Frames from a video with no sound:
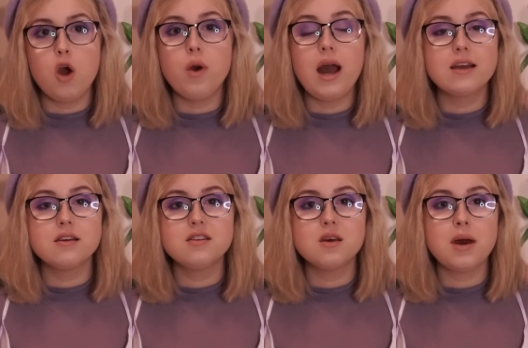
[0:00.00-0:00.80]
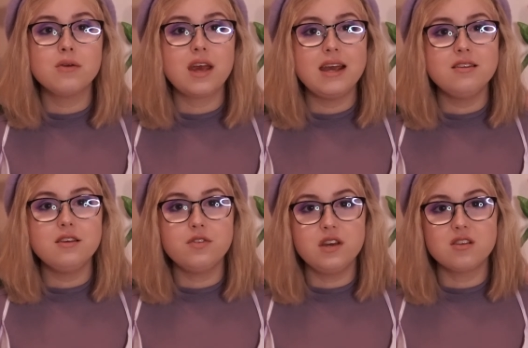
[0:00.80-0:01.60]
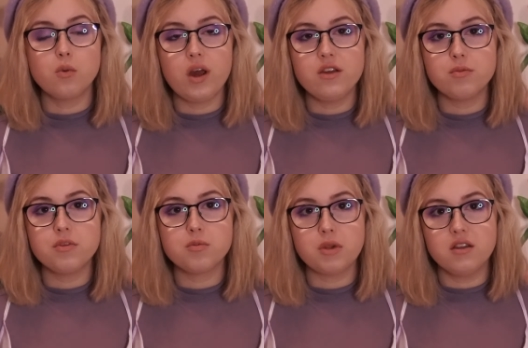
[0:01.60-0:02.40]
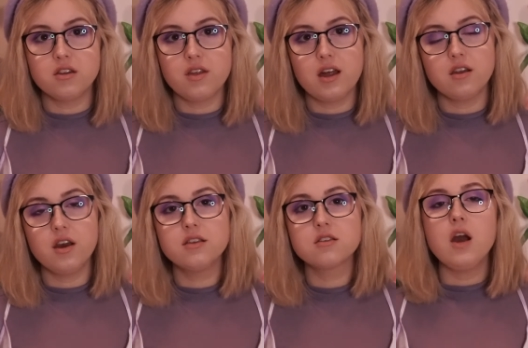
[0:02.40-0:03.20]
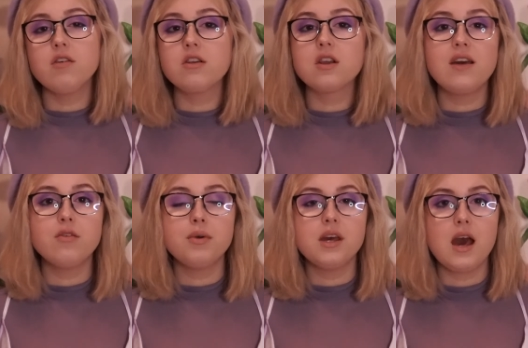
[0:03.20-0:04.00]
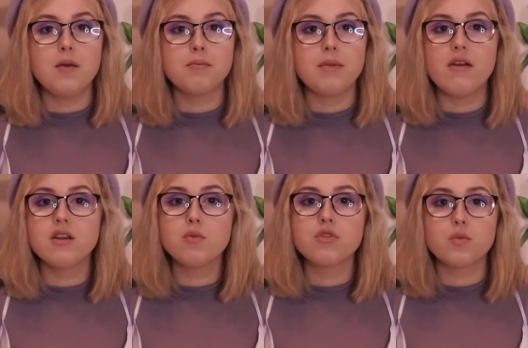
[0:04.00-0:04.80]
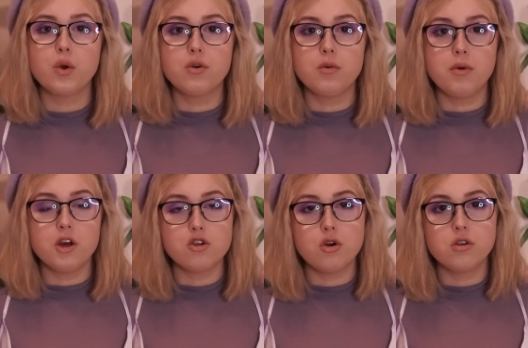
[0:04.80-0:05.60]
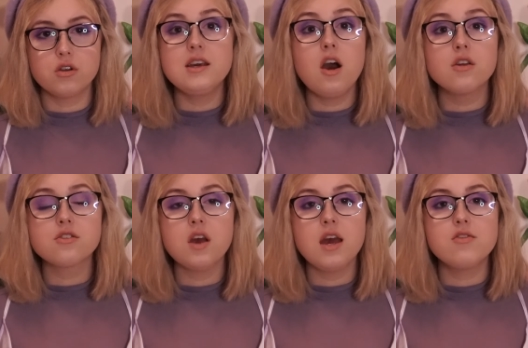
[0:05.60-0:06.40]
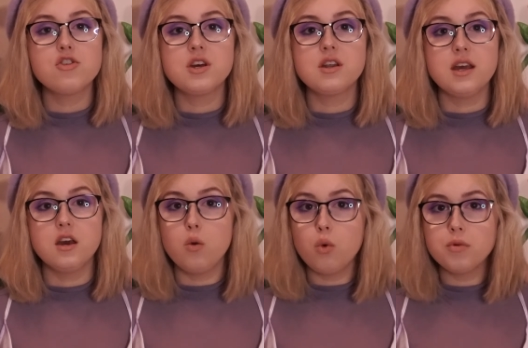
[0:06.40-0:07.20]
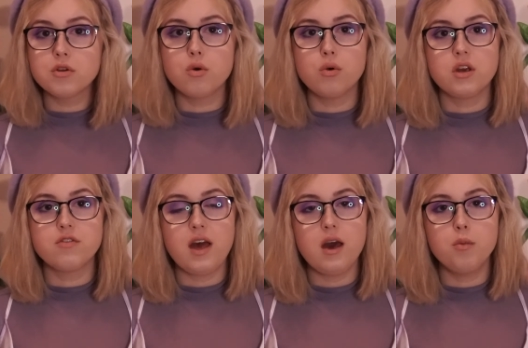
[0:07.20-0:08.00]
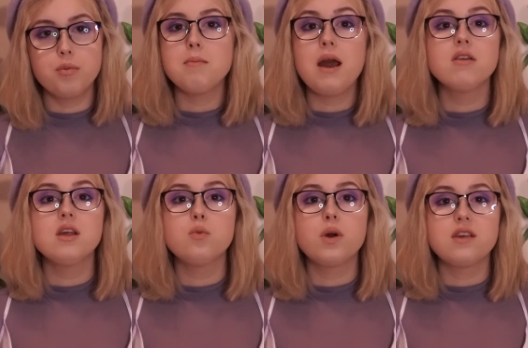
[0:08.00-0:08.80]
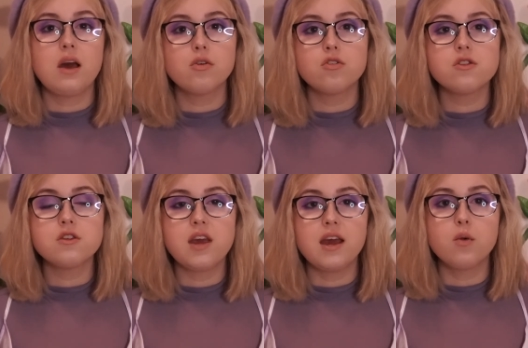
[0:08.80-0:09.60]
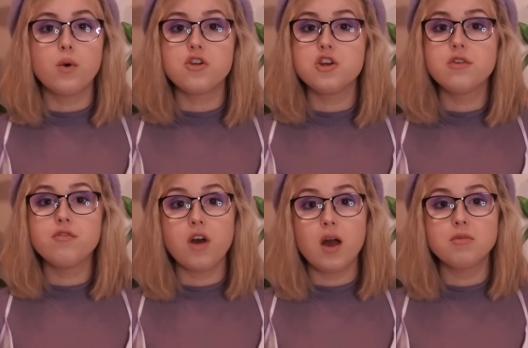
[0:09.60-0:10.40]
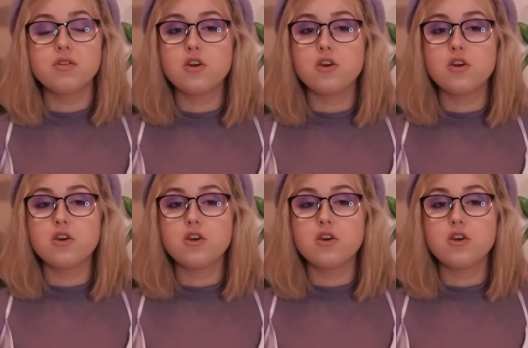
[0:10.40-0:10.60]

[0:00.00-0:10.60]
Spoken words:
were anchored about 80 feet away from the Splendor that night. Around 11 p.m, Marilyn was awoken by John. He asked her if she could hear a woman calling for help. Marilyn went out onto the deck where she confirmed that